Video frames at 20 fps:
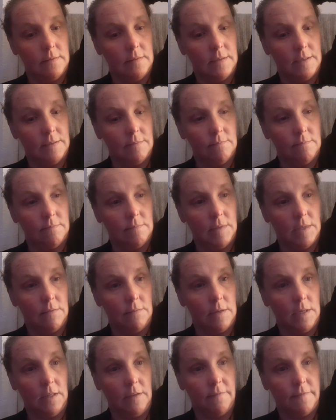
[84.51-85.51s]
Um, it
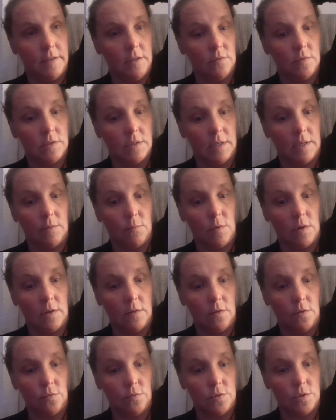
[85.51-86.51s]
really feels like one
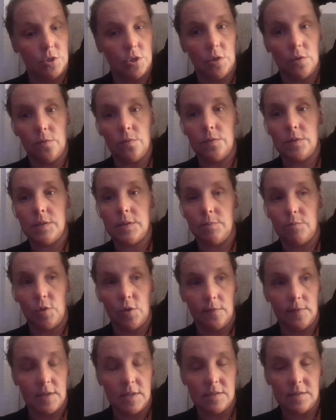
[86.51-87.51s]
of those shows and
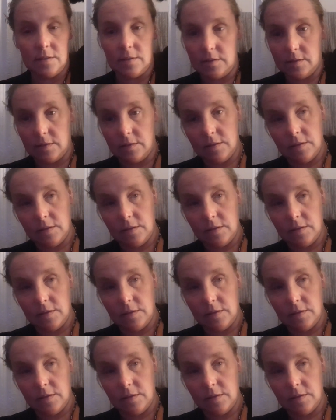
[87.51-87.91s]
movies that